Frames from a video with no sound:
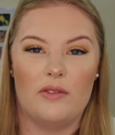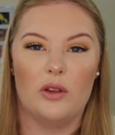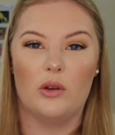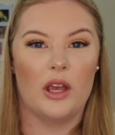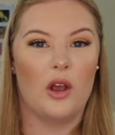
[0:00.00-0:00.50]
you
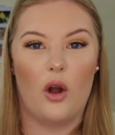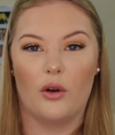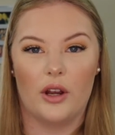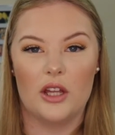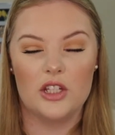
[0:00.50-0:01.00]
looking
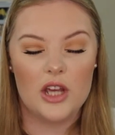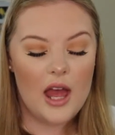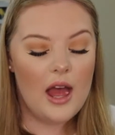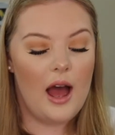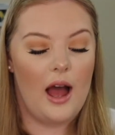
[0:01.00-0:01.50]
orange.
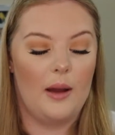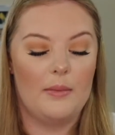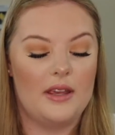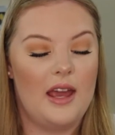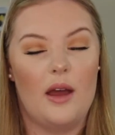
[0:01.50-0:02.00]

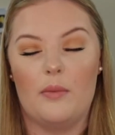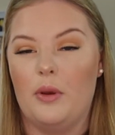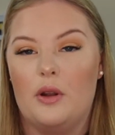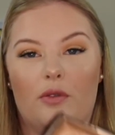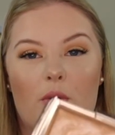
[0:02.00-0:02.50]
Yeah,
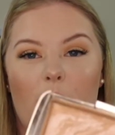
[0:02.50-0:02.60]
beautiful